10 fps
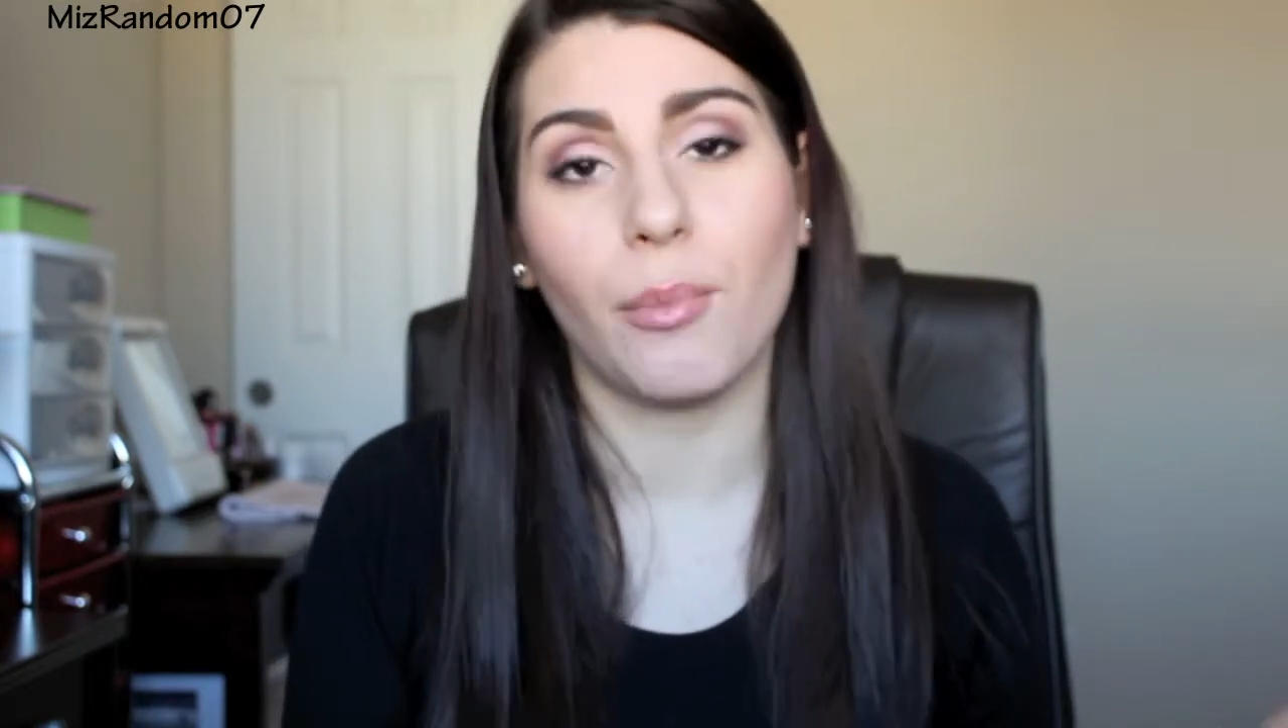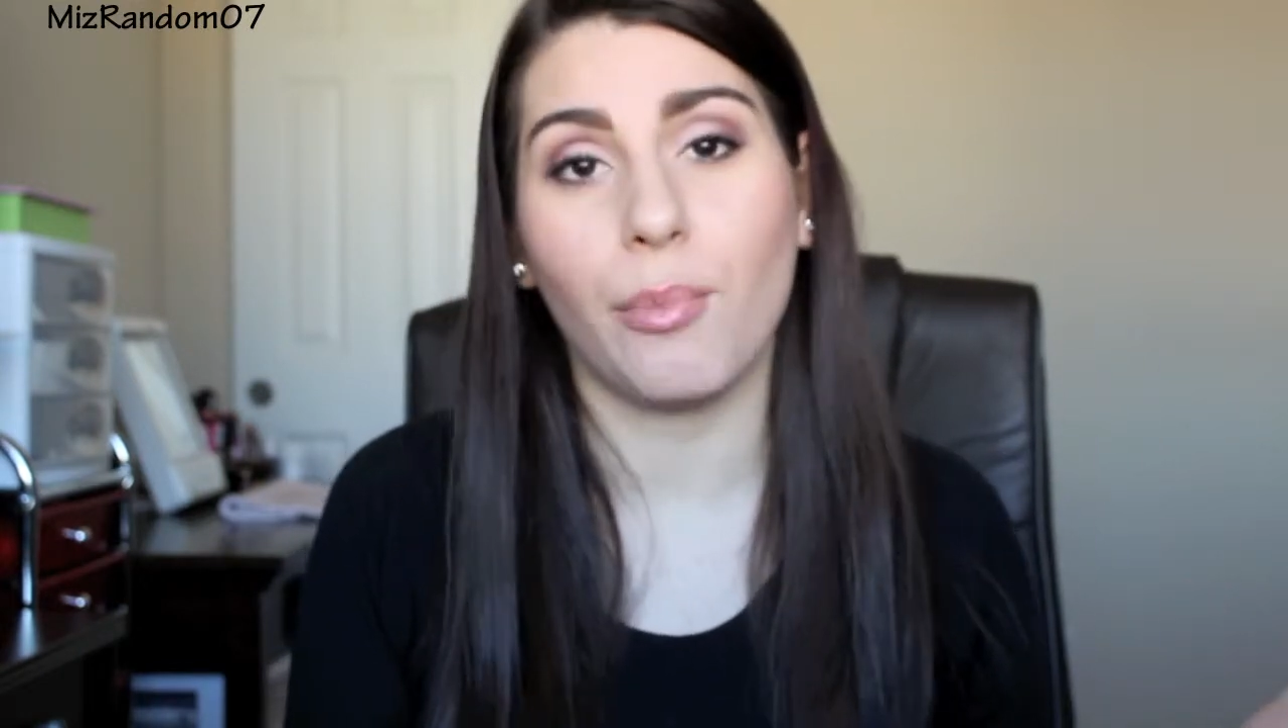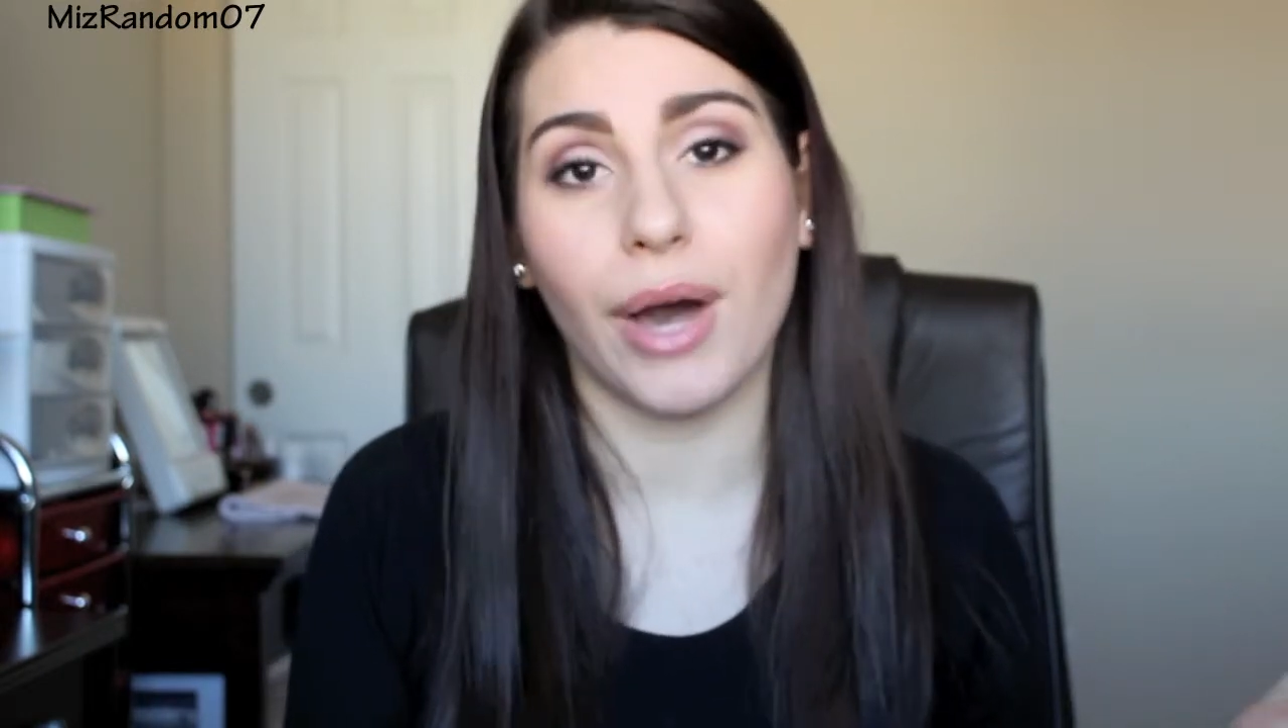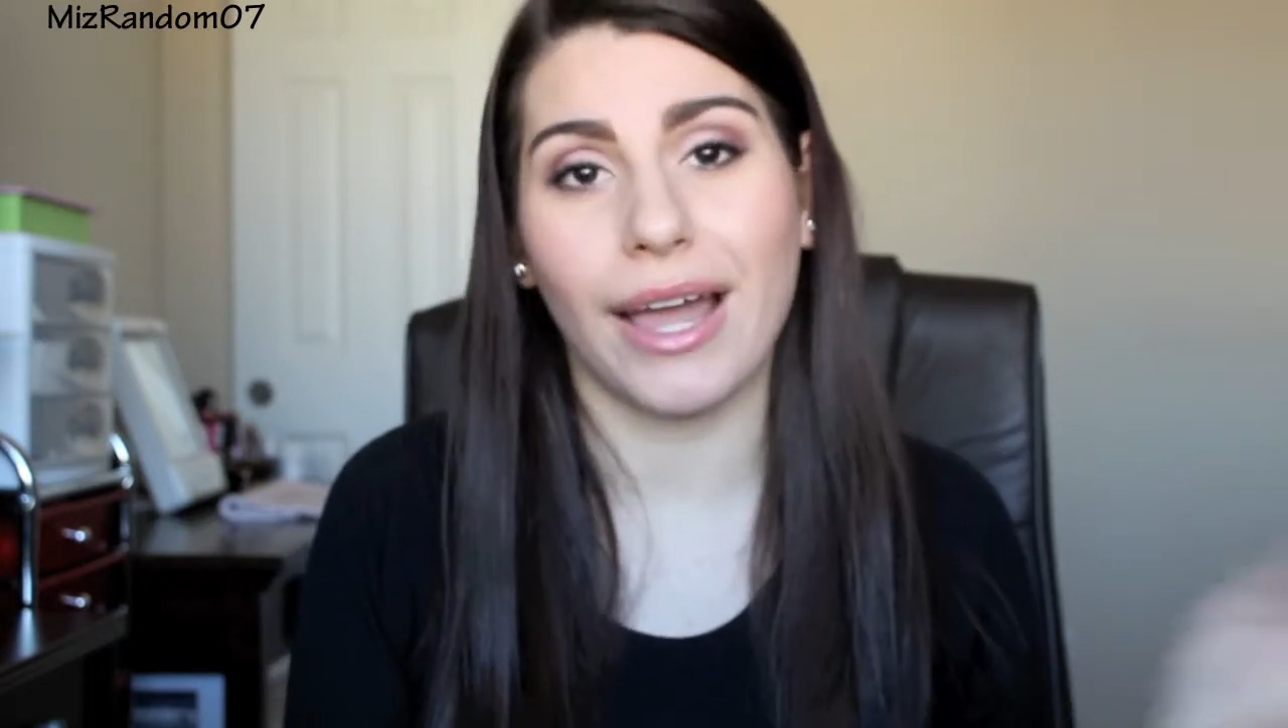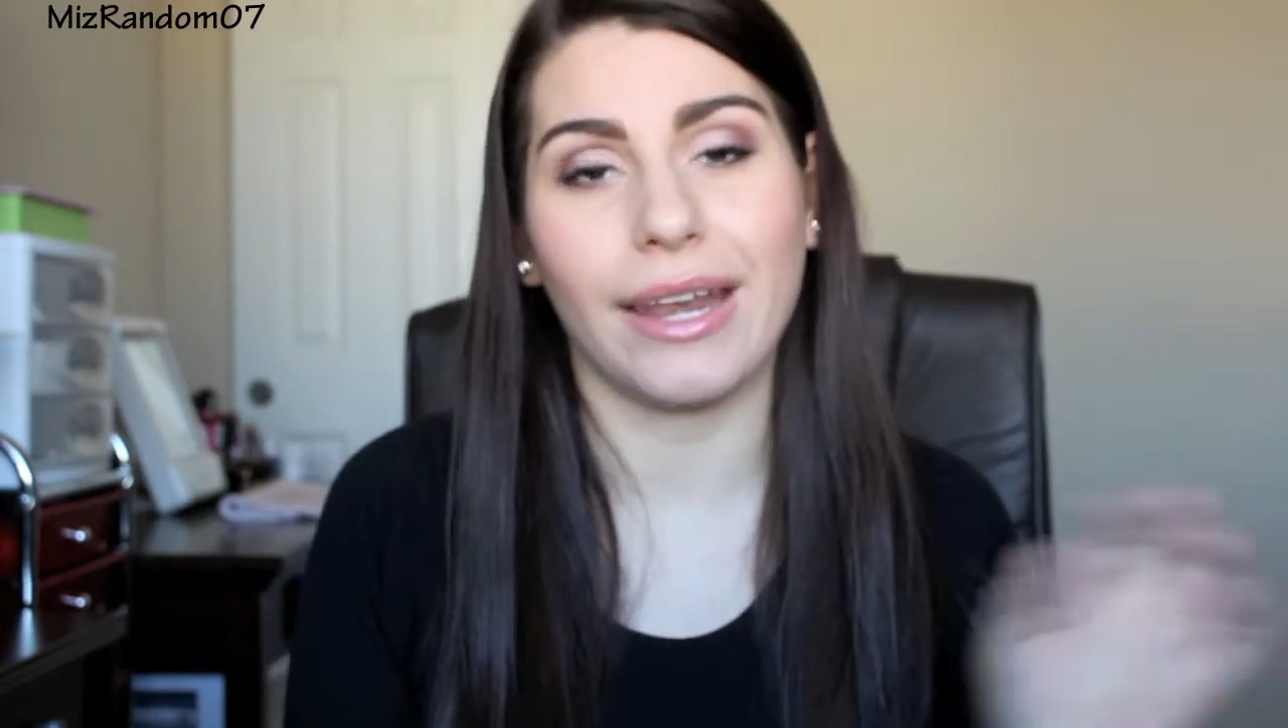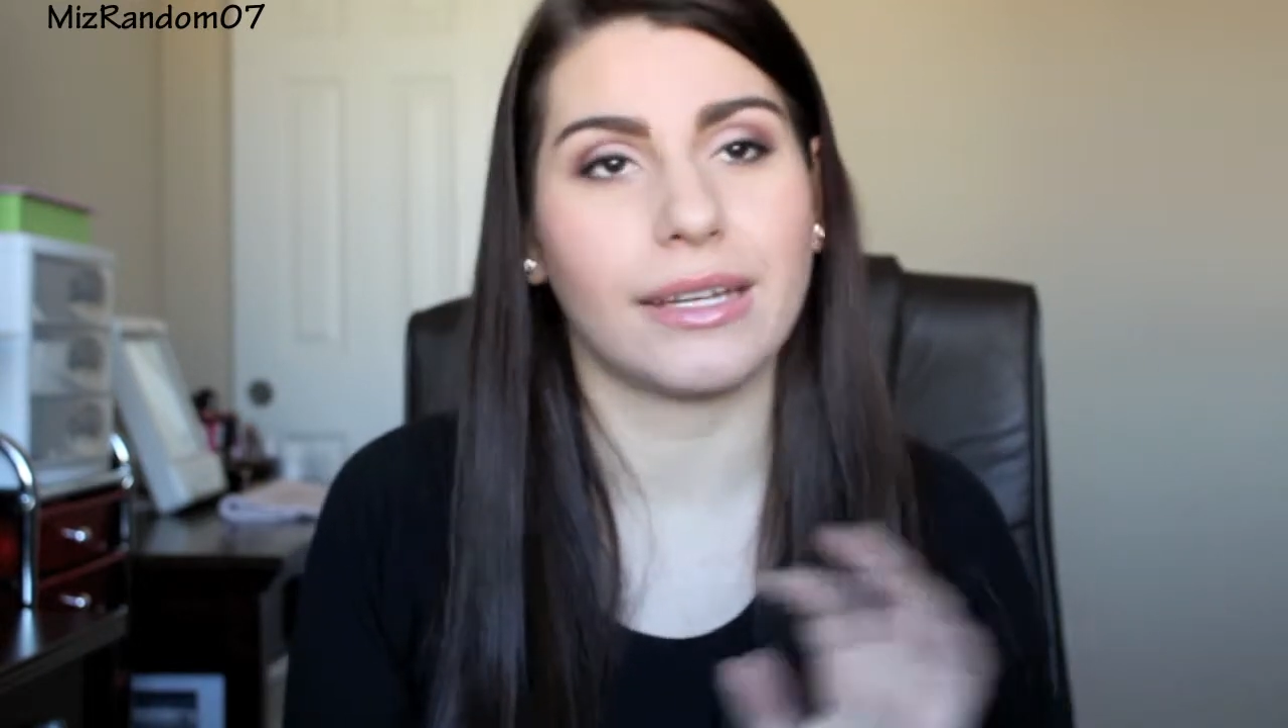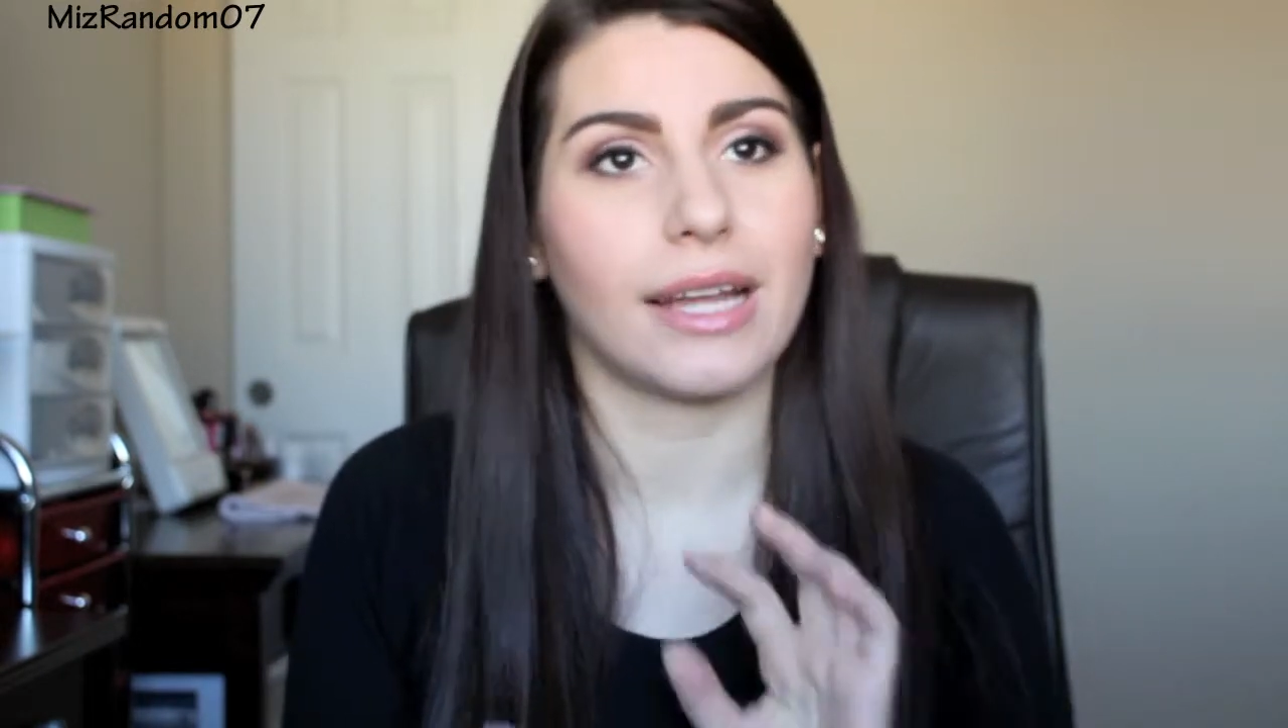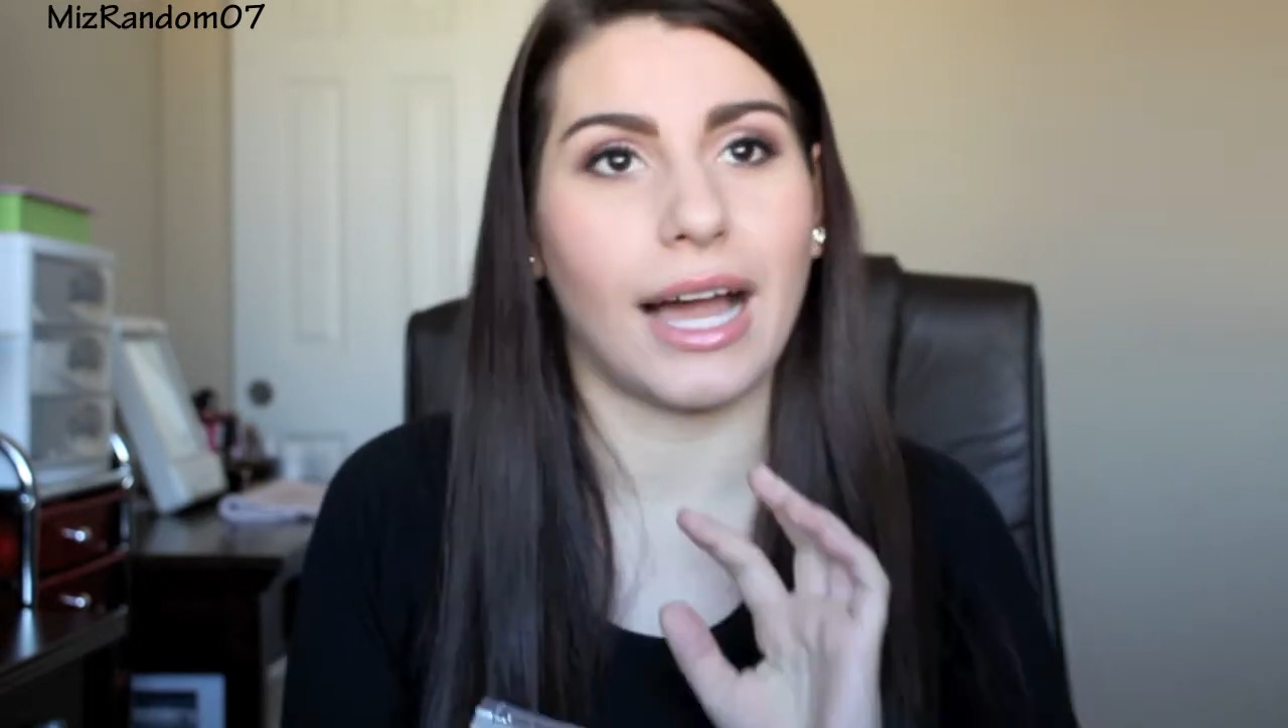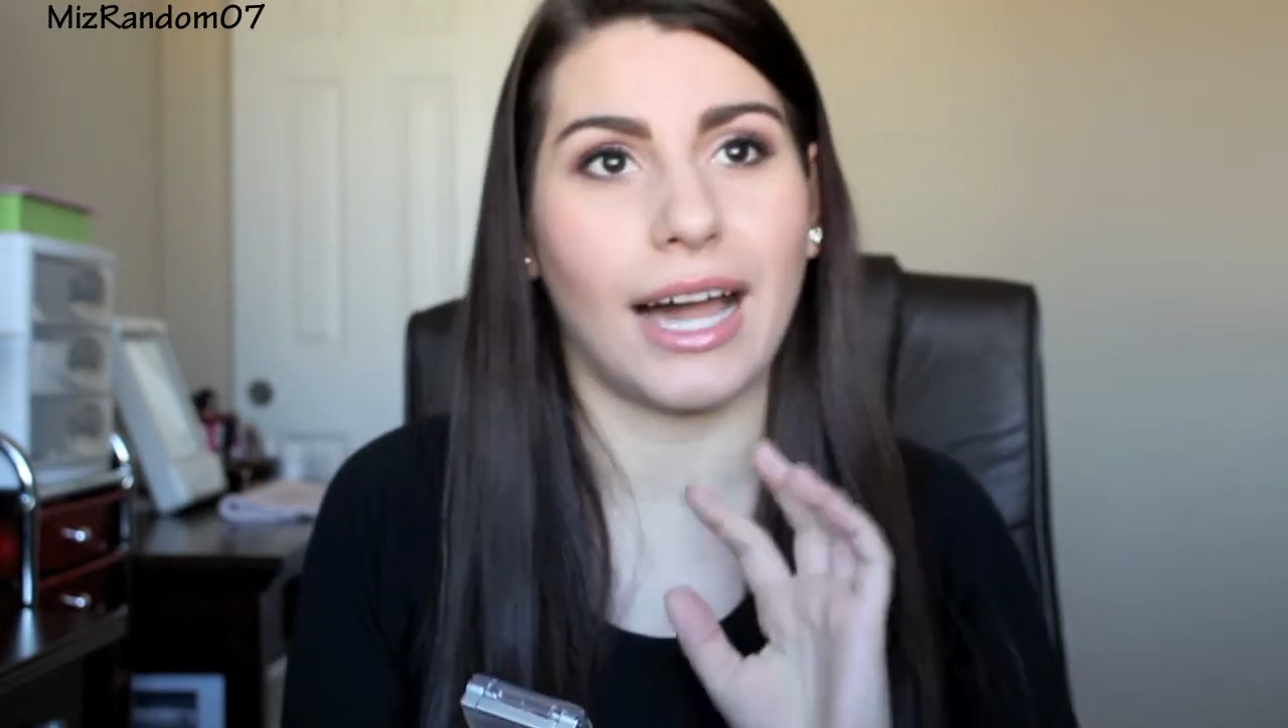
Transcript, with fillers: but